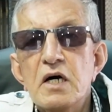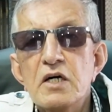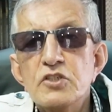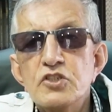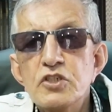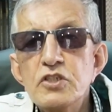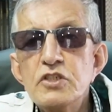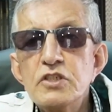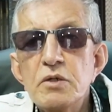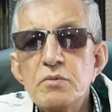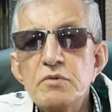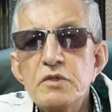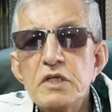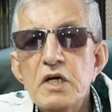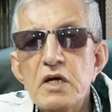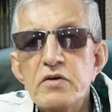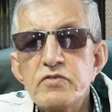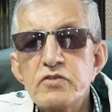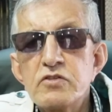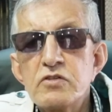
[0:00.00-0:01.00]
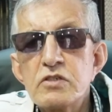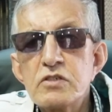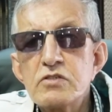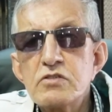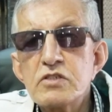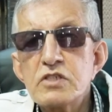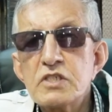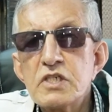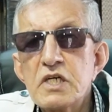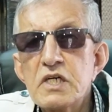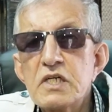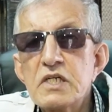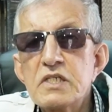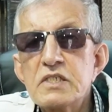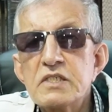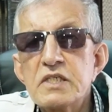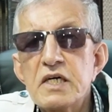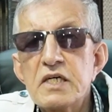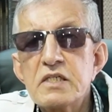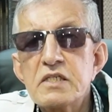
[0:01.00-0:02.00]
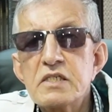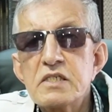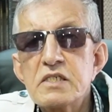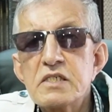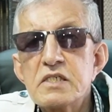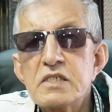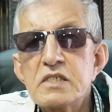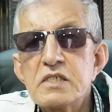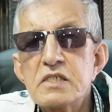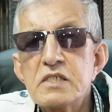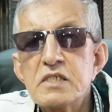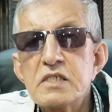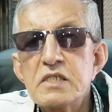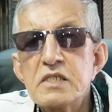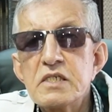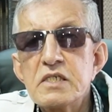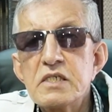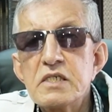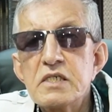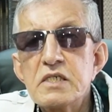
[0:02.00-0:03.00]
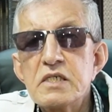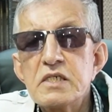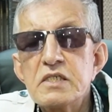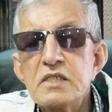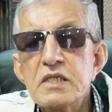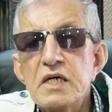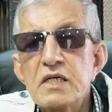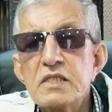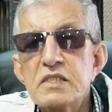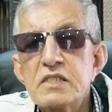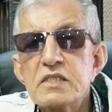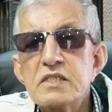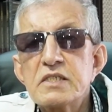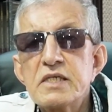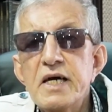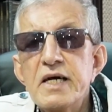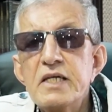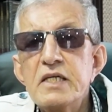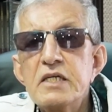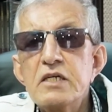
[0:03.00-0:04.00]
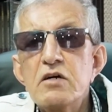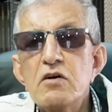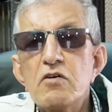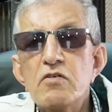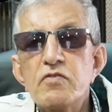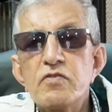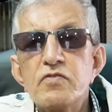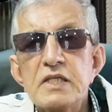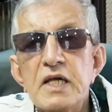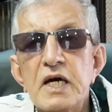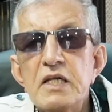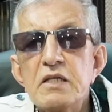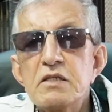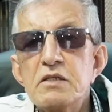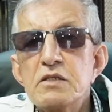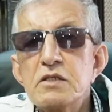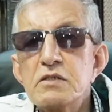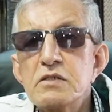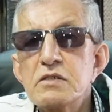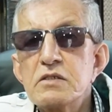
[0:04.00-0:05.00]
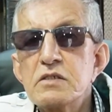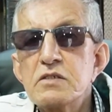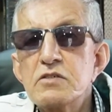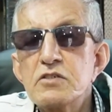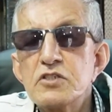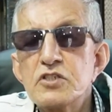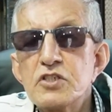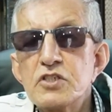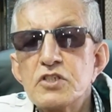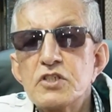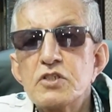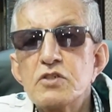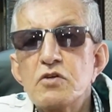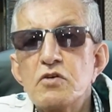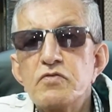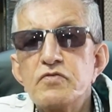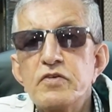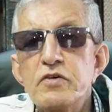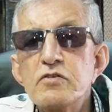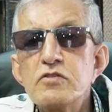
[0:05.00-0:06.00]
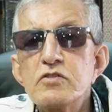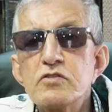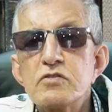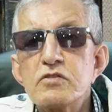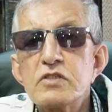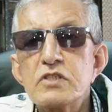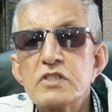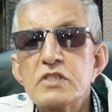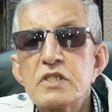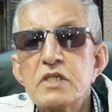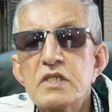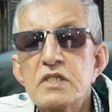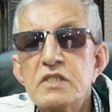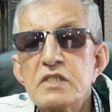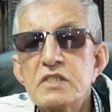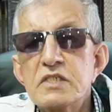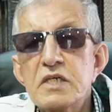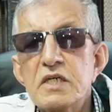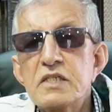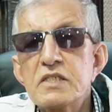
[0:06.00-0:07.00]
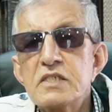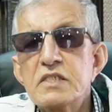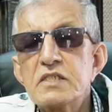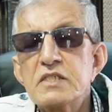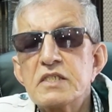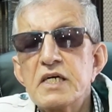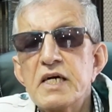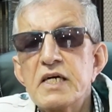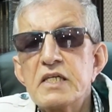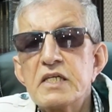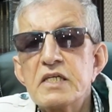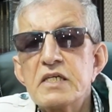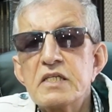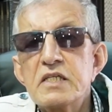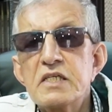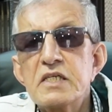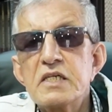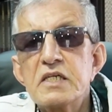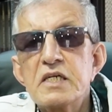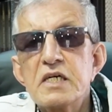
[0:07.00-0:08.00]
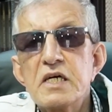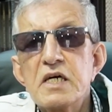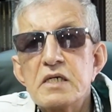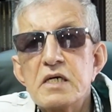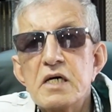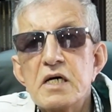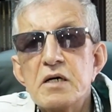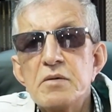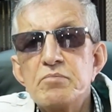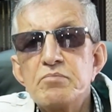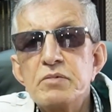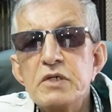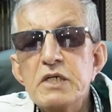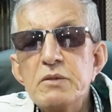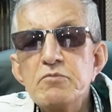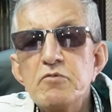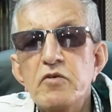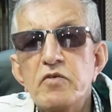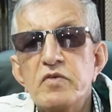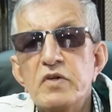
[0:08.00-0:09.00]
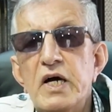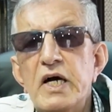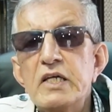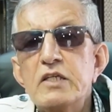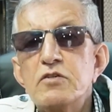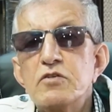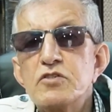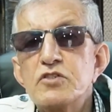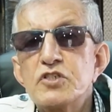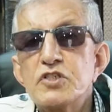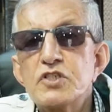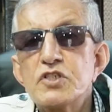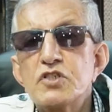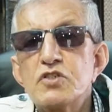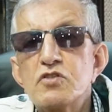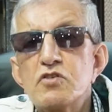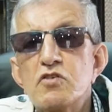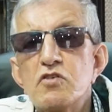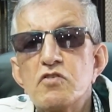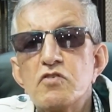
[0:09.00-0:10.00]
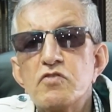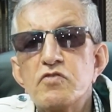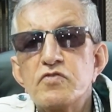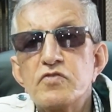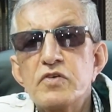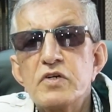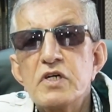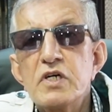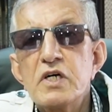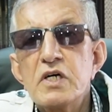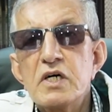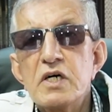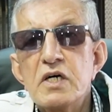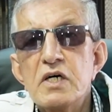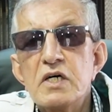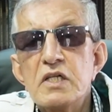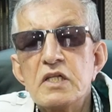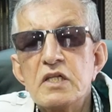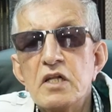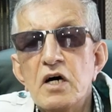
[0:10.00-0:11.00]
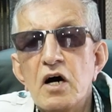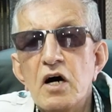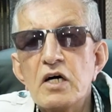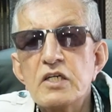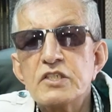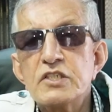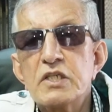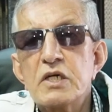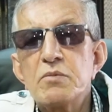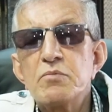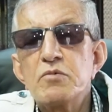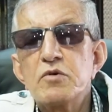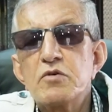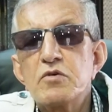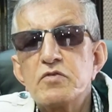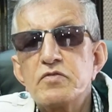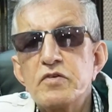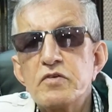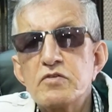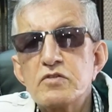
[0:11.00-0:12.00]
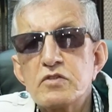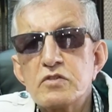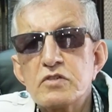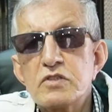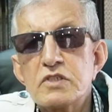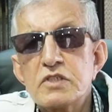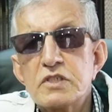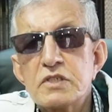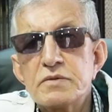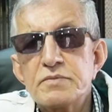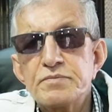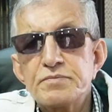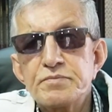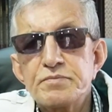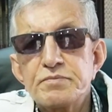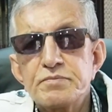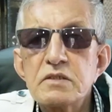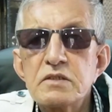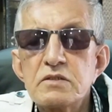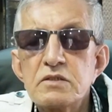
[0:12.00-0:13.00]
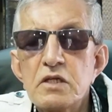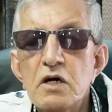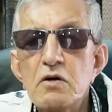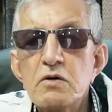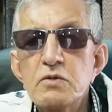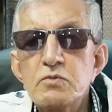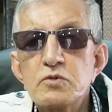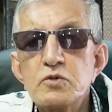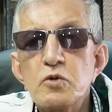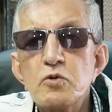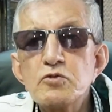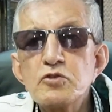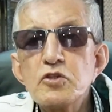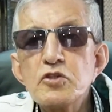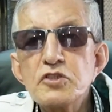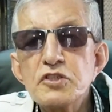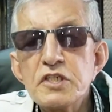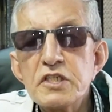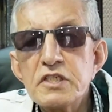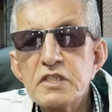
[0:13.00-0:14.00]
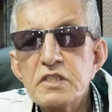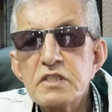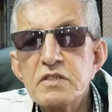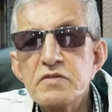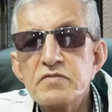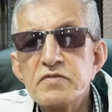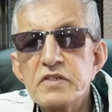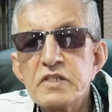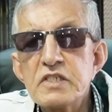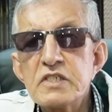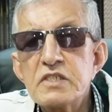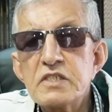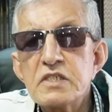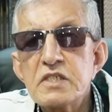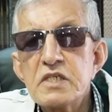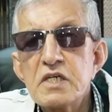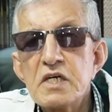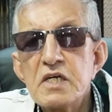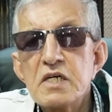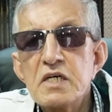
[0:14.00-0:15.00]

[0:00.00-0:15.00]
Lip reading: And just something I forgot to say is that In the understanding of light consisting of photons, in this understanding, a beam of light consists of a large number of photons. Now, it was also said in the verse